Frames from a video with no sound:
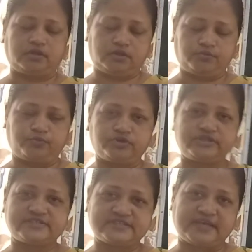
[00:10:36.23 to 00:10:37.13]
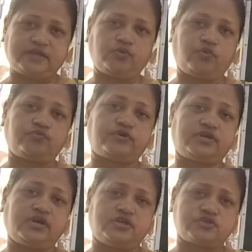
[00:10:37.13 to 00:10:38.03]
you put the scale
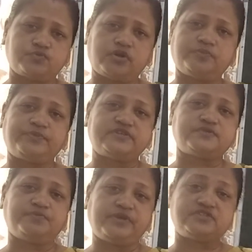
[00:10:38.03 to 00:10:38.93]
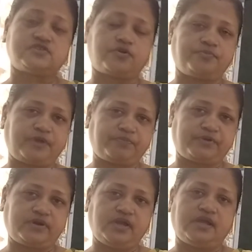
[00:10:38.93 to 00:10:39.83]
over small bits of
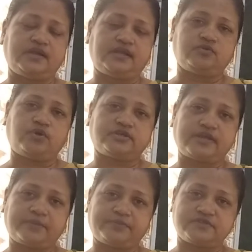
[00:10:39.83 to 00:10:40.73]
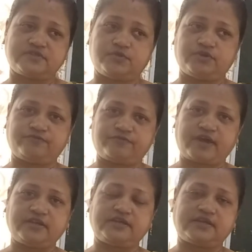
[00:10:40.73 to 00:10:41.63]
paper, then what happens, you will
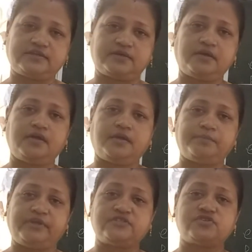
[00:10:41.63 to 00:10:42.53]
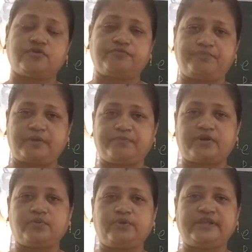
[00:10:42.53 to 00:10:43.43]
find that the bits of
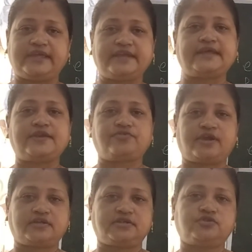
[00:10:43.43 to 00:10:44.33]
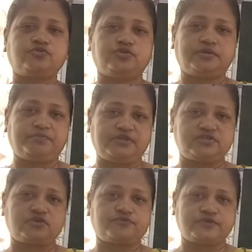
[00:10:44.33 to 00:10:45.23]
paper will get attracted to the
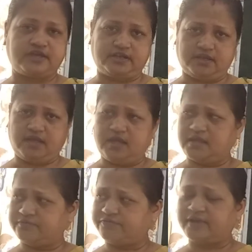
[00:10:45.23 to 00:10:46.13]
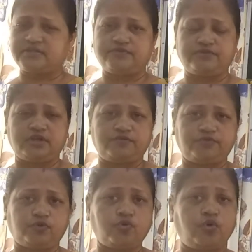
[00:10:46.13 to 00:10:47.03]
piece of scale. In fact, even
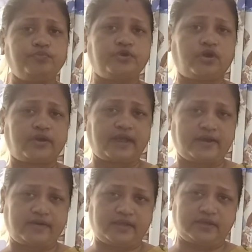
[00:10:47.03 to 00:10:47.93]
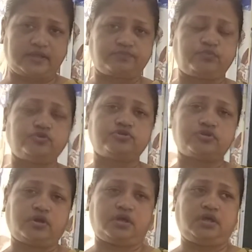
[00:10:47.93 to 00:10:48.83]
if you comb your hair and then put
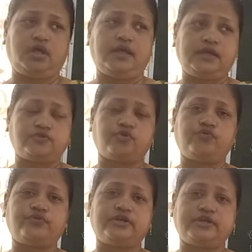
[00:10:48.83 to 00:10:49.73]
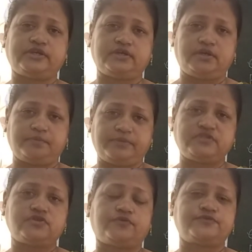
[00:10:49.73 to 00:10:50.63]
it over the
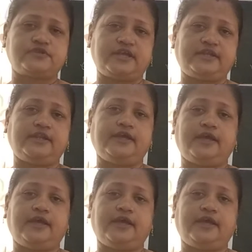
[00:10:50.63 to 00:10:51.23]
bits of scale,